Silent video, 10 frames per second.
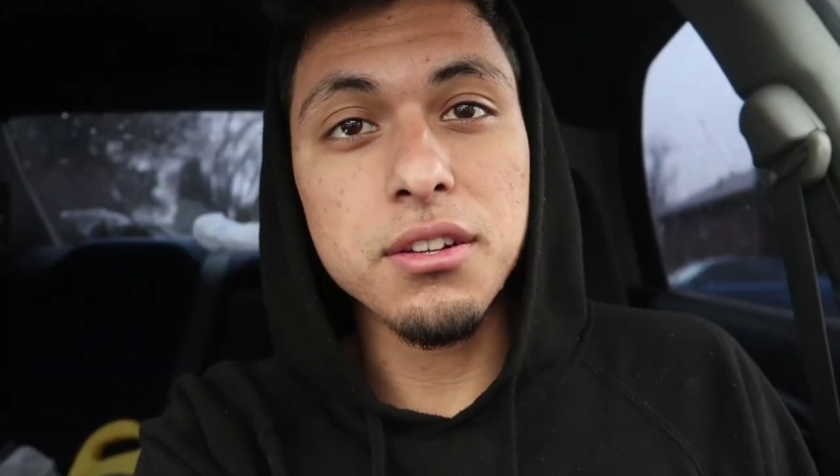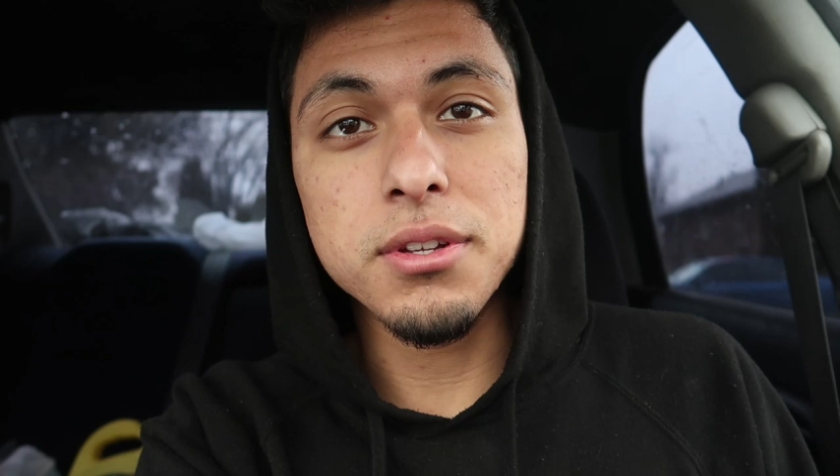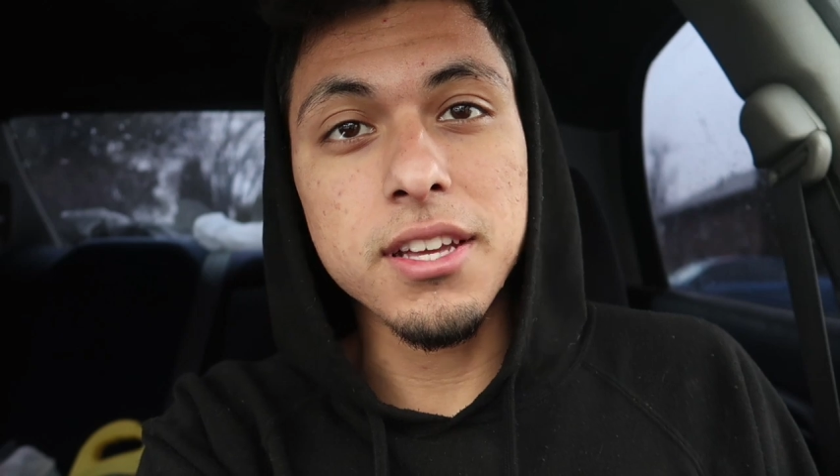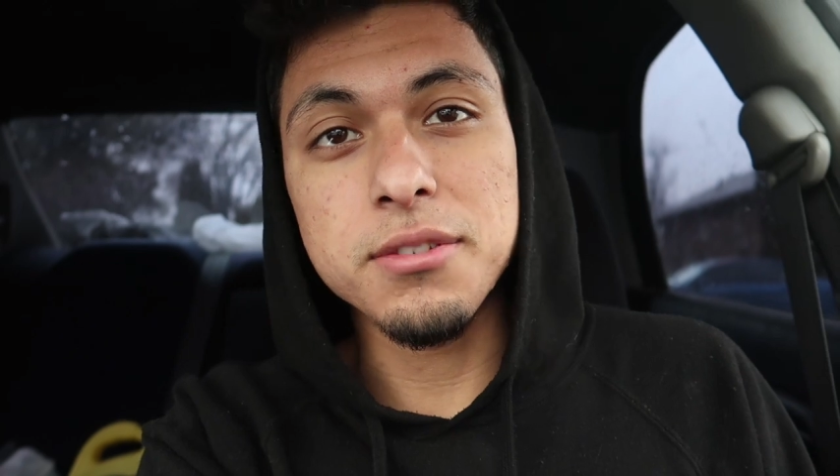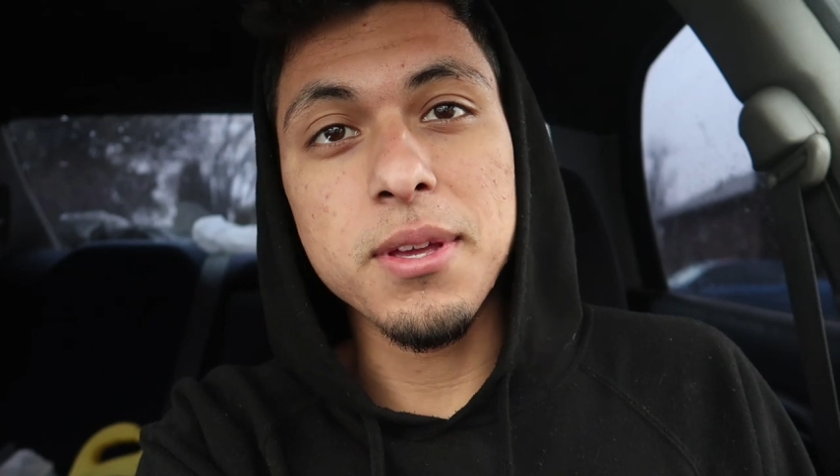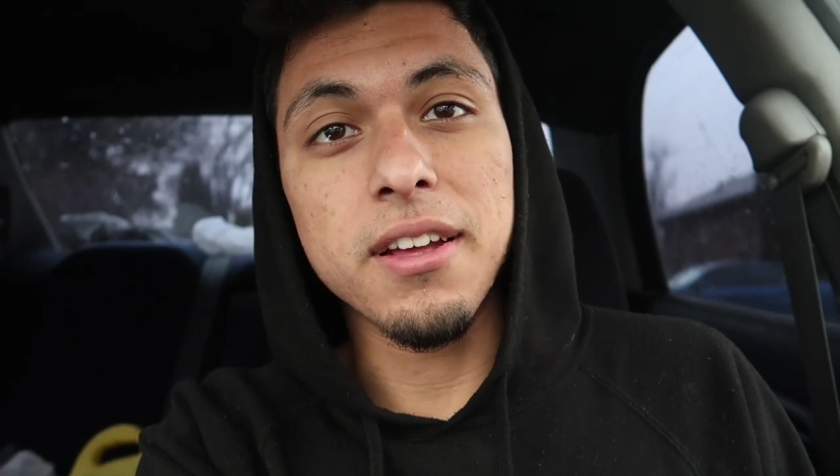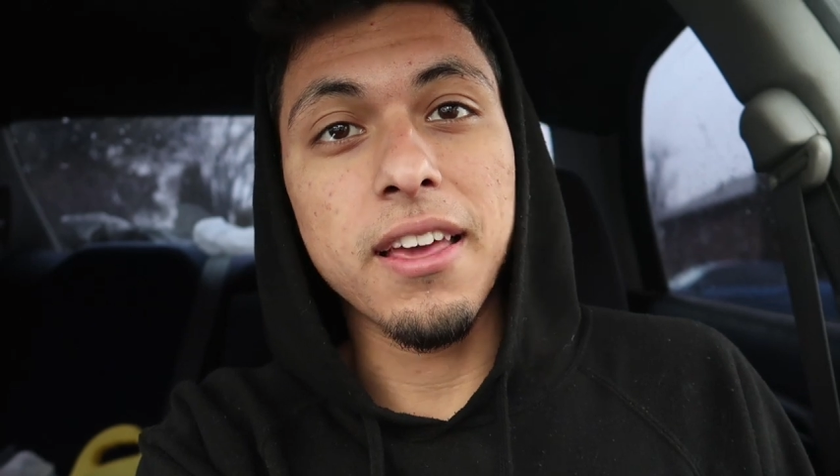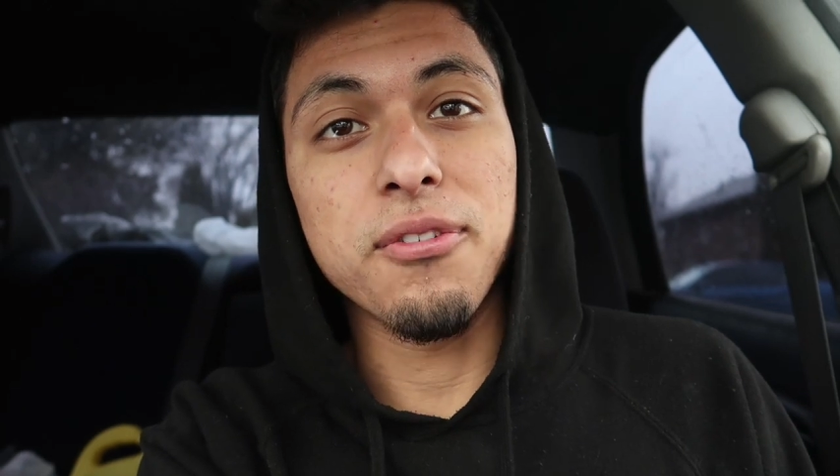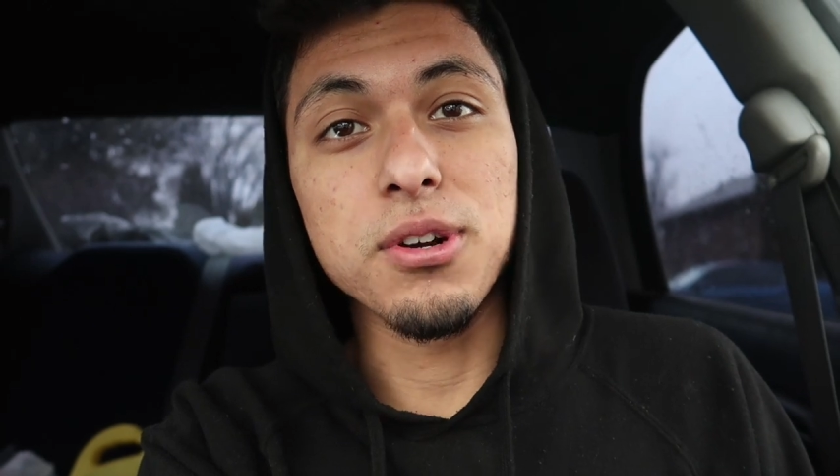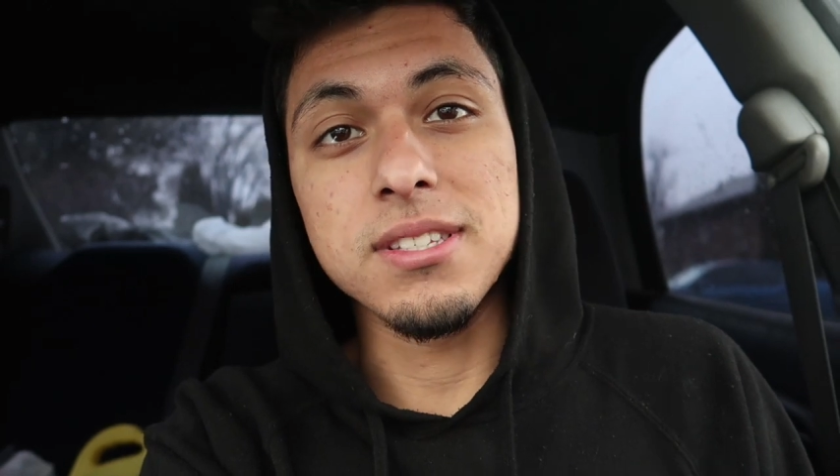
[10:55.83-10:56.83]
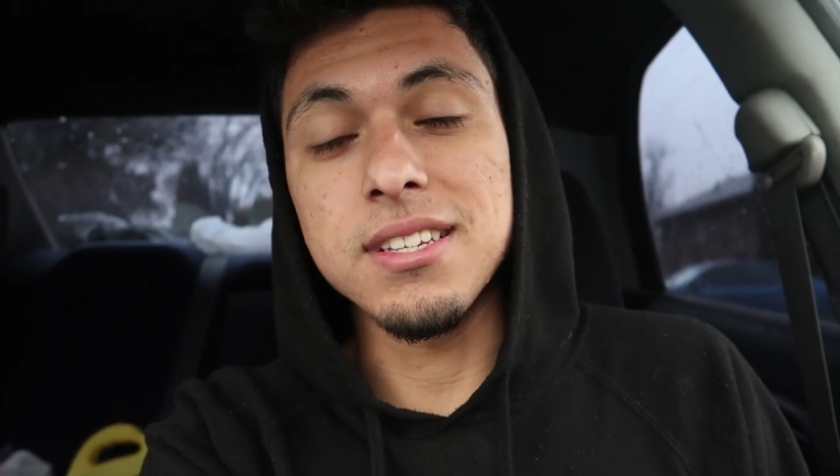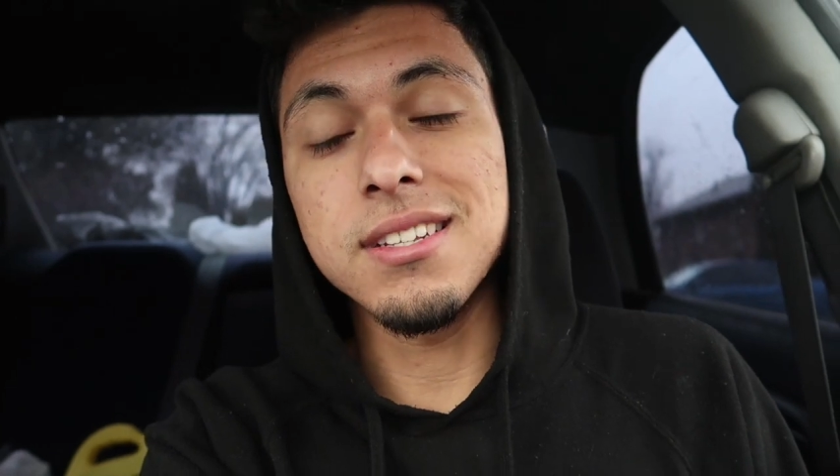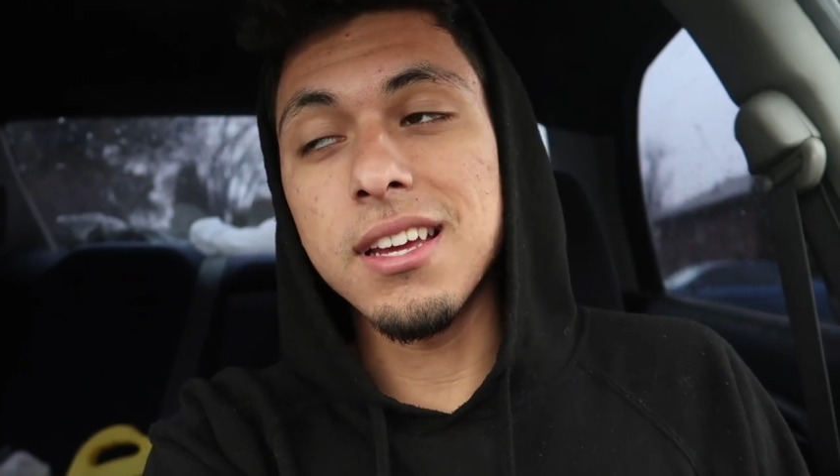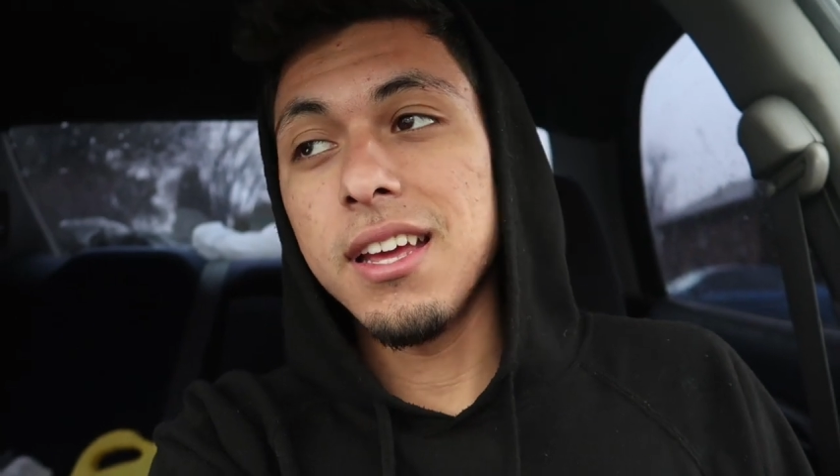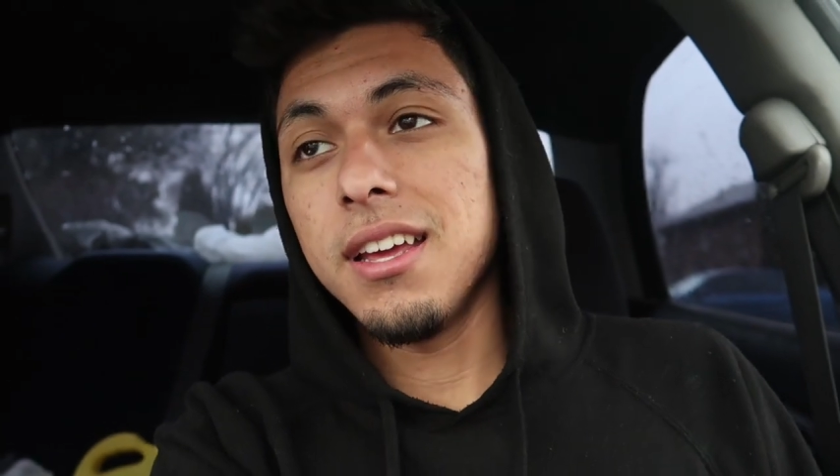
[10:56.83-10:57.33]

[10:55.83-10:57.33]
know it has to be at like 14